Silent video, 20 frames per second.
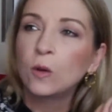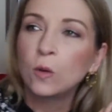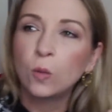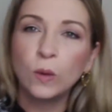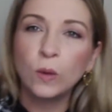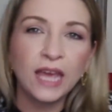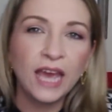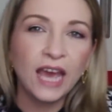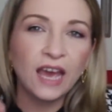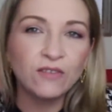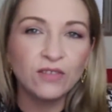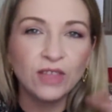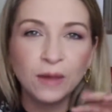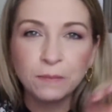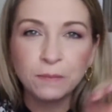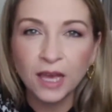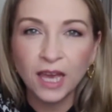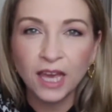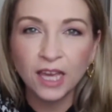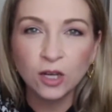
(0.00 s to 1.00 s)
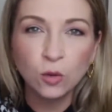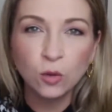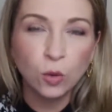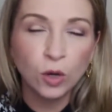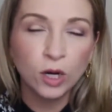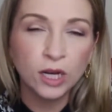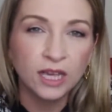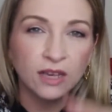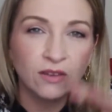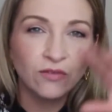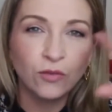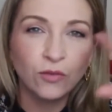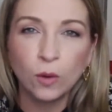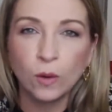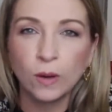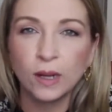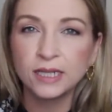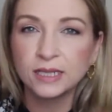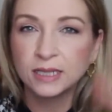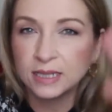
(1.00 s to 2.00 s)
We have them kind of working
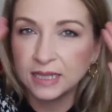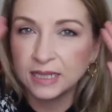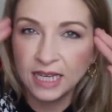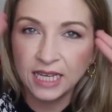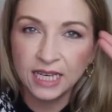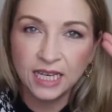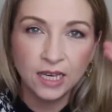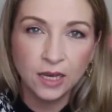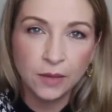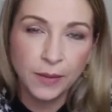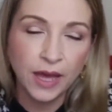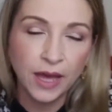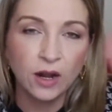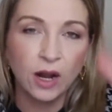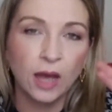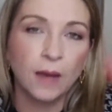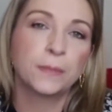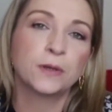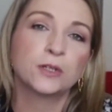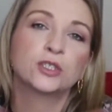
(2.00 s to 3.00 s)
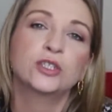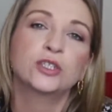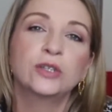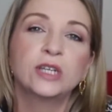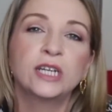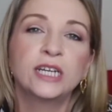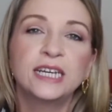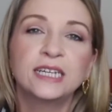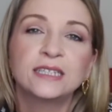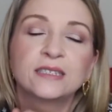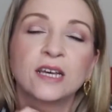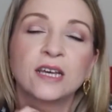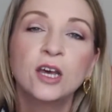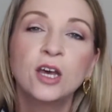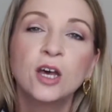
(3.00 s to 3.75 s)
for us, thinking about opportunities.